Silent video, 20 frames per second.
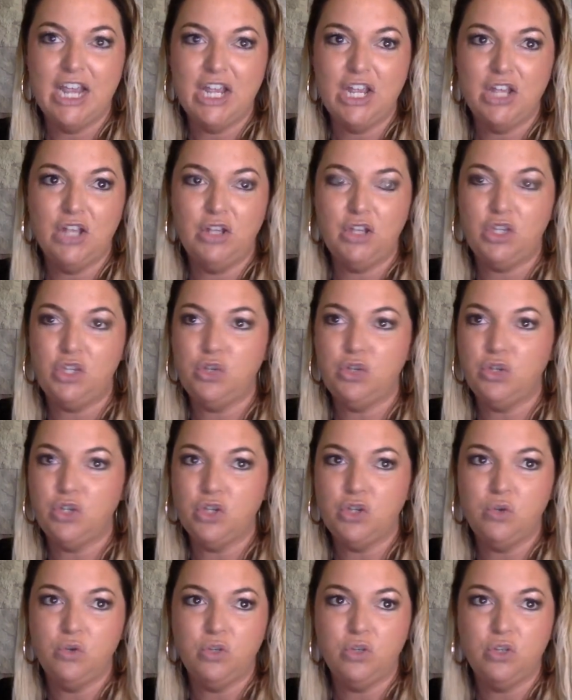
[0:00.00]

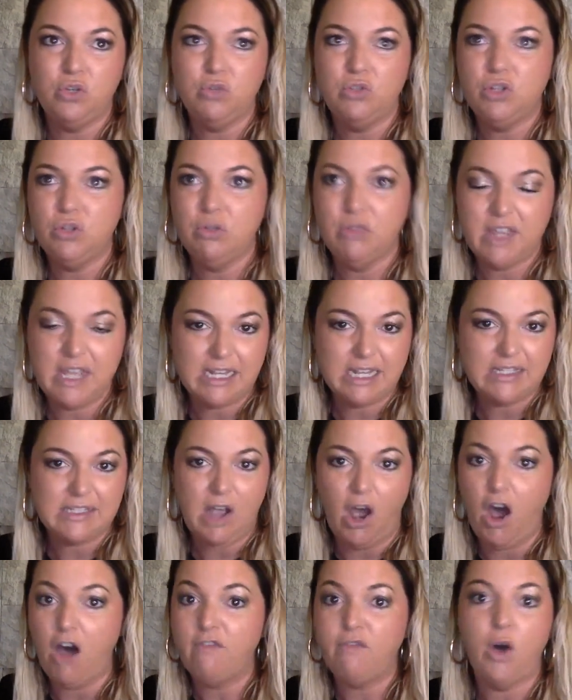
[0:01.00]
you do things
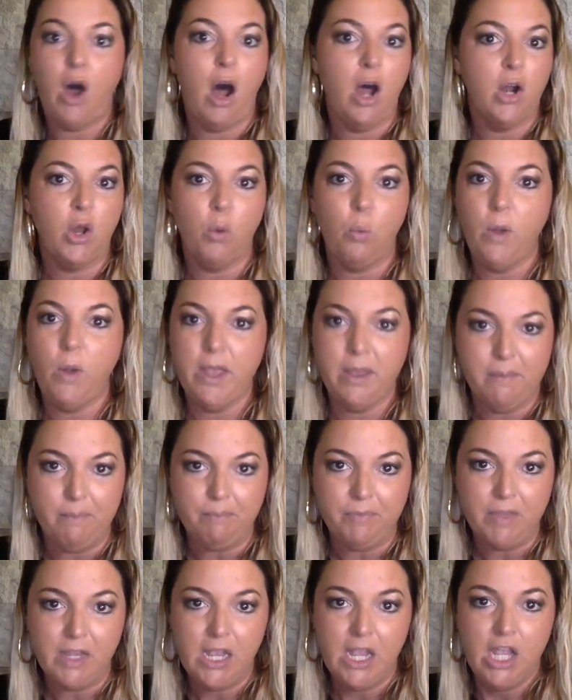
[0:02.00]
off on a whim.
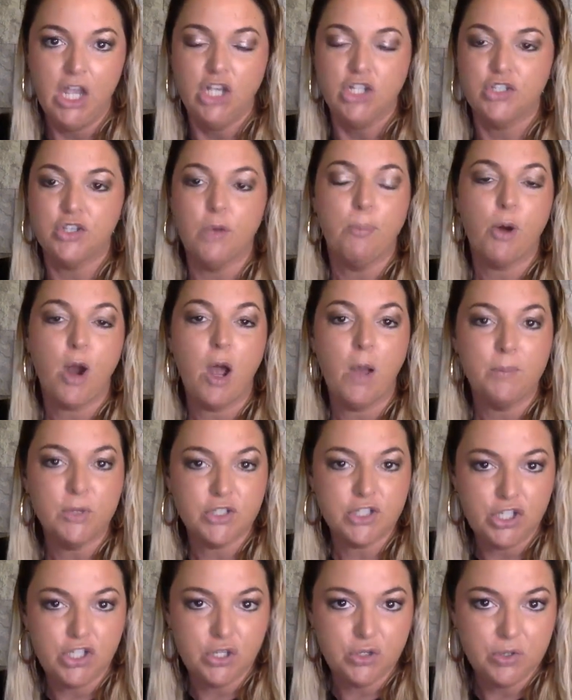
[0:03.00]
So
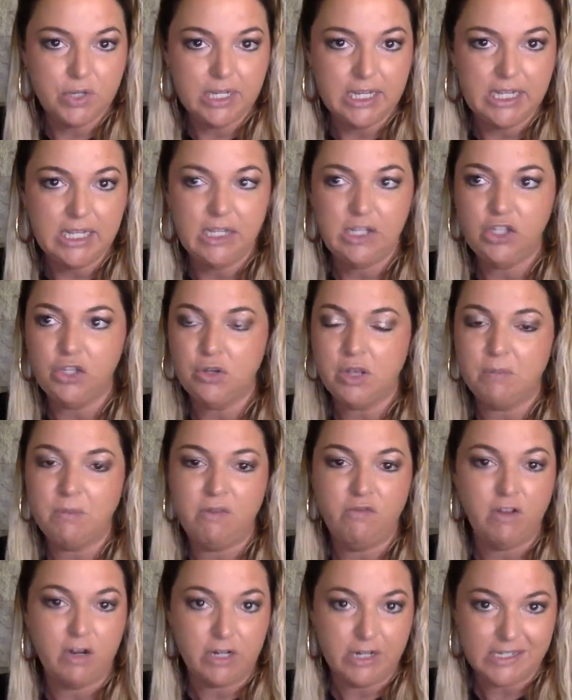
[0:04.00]
promiscuity, you can be
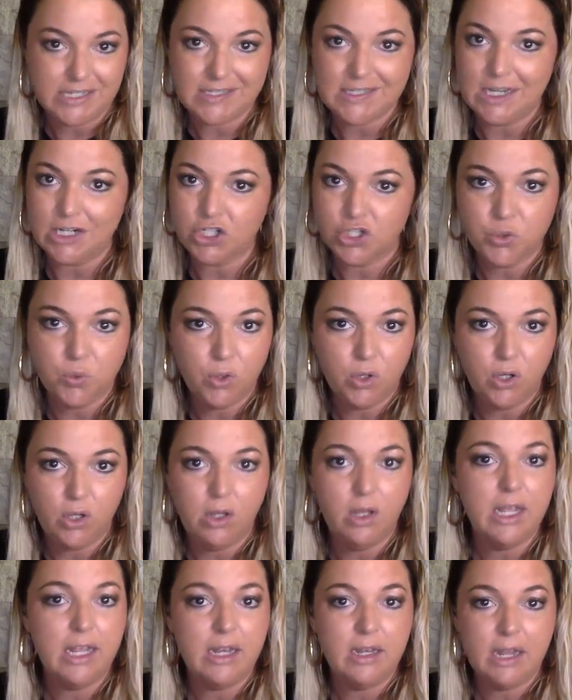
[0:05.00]
very sexual
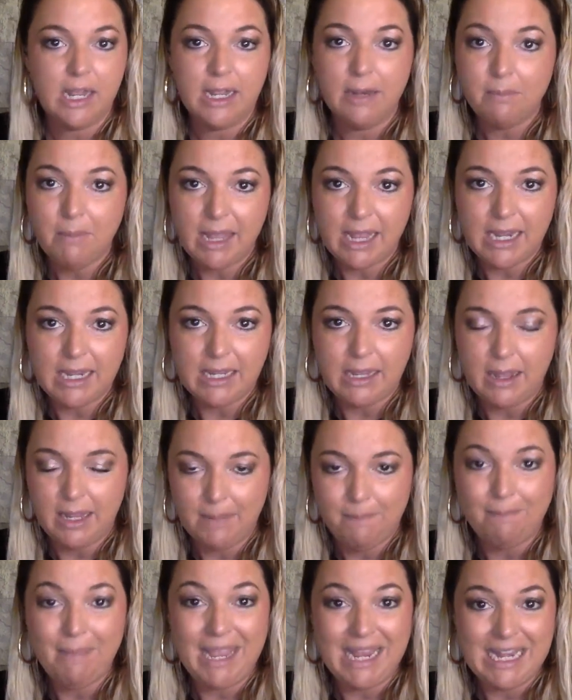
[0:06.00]
in
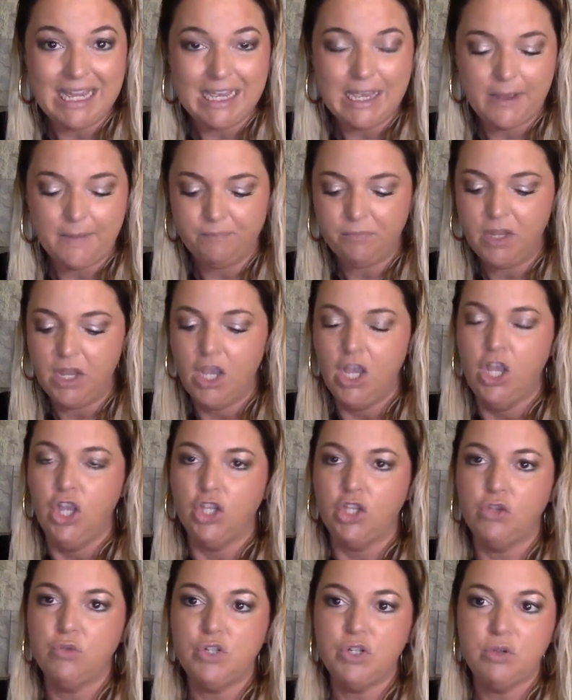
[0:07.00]
mania.
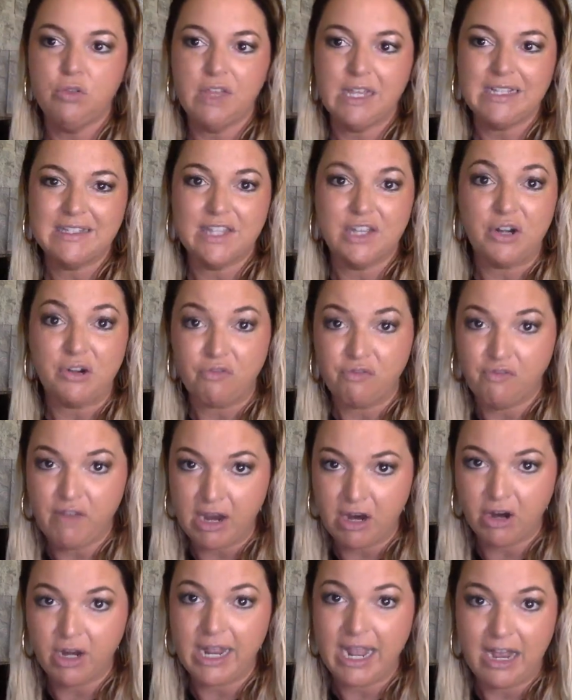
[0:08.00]
You do things that are
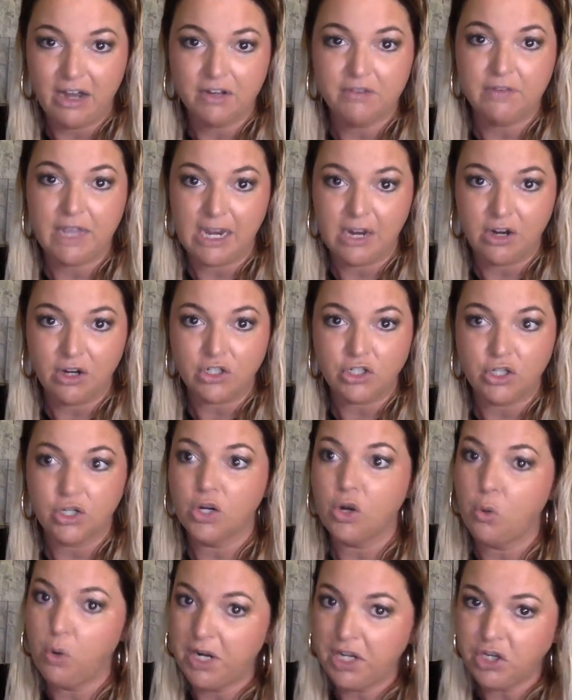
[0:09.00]
very out of character,
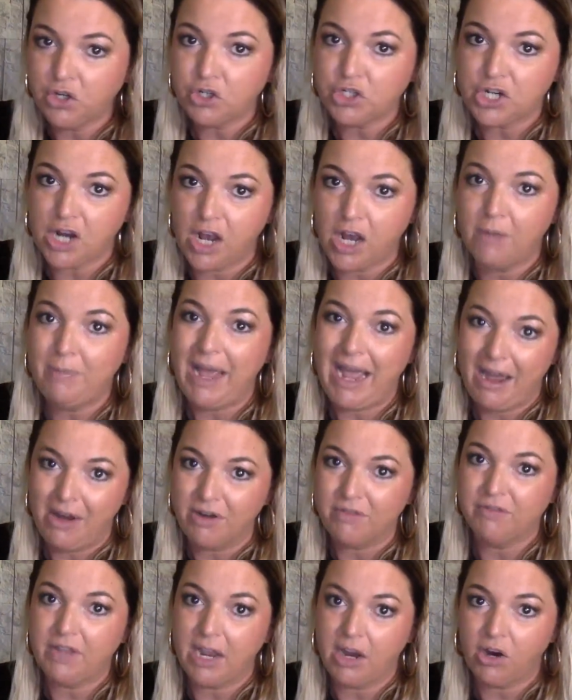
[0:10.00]
quitting your job out
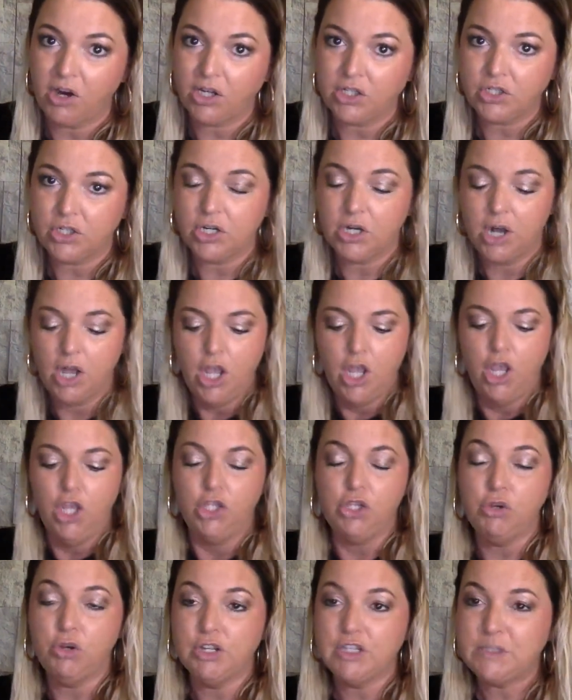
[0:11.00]
of character.
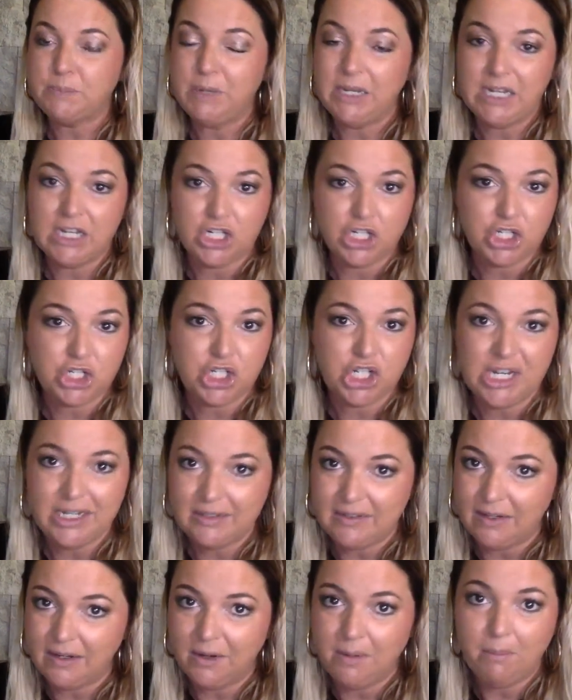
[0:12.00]
You can spend a shit
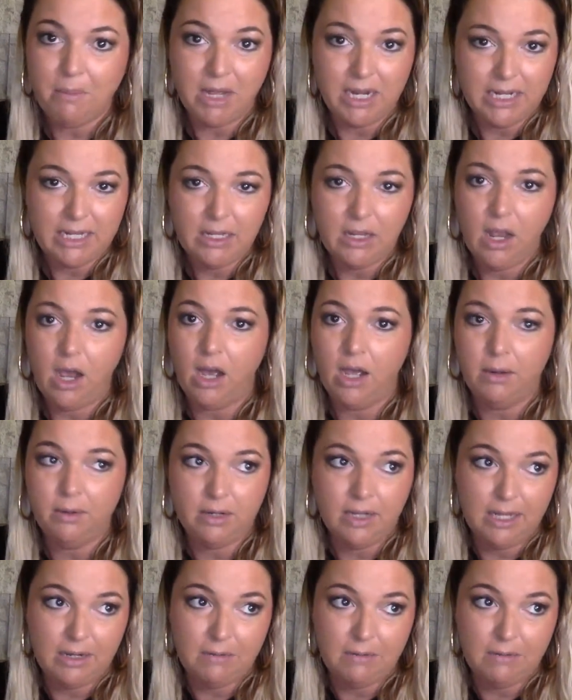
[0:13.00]
ton of money in